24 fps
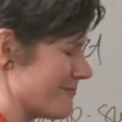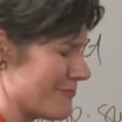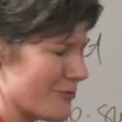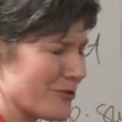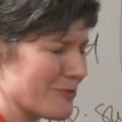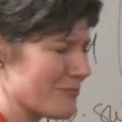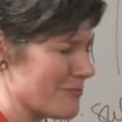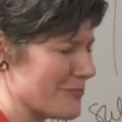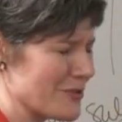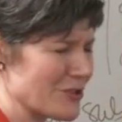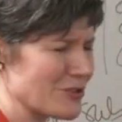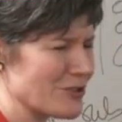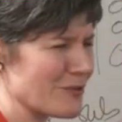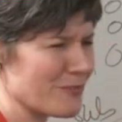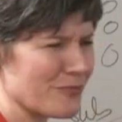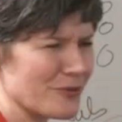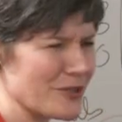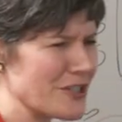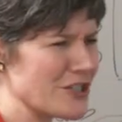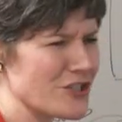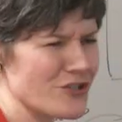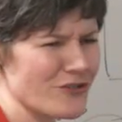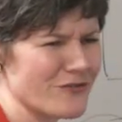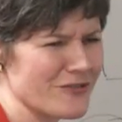put, build a
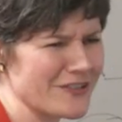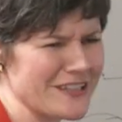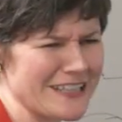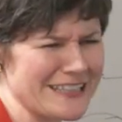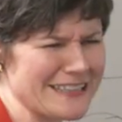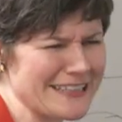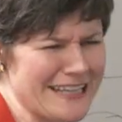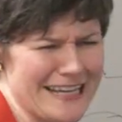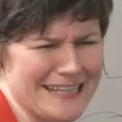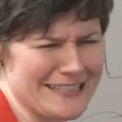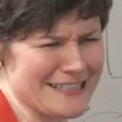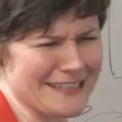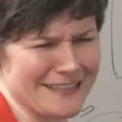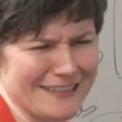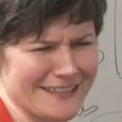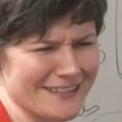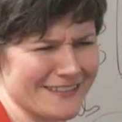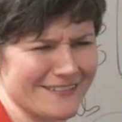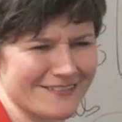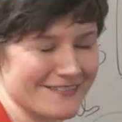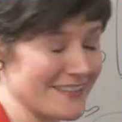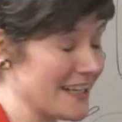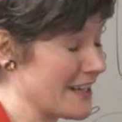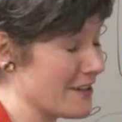bridge over the Atlantic.
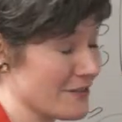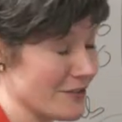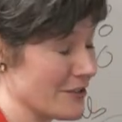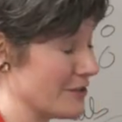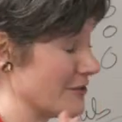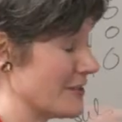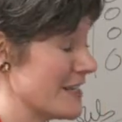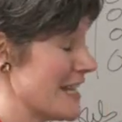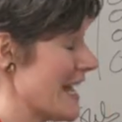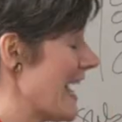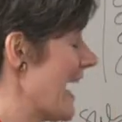I don't know.